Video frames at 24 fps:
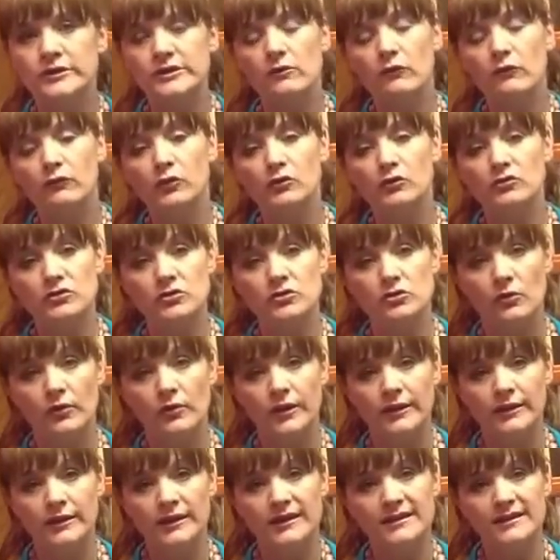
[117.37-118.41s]
So if you're
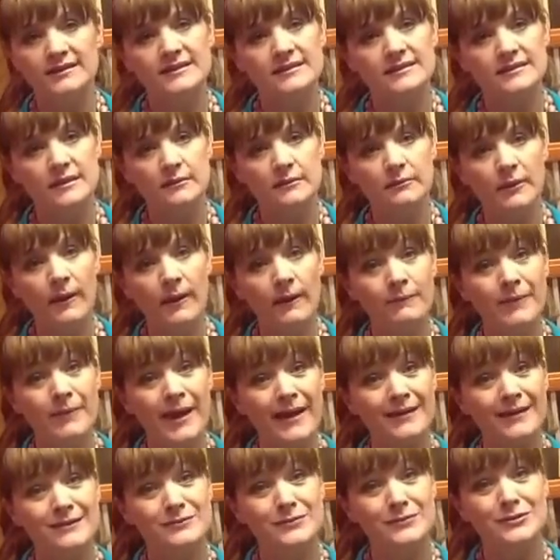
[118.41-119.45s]
storing things in Ziploc
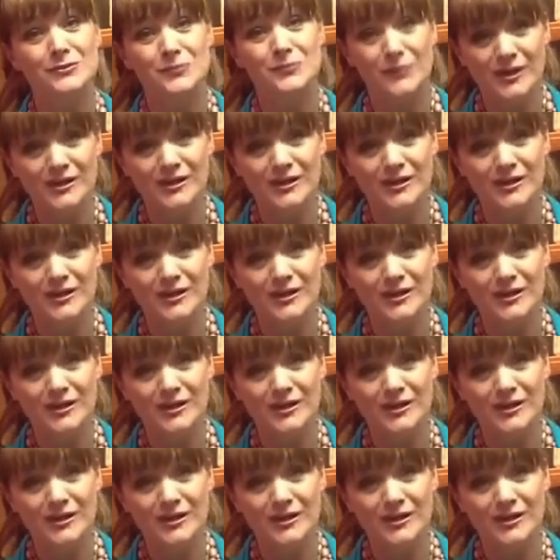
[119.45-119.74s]
bags, which we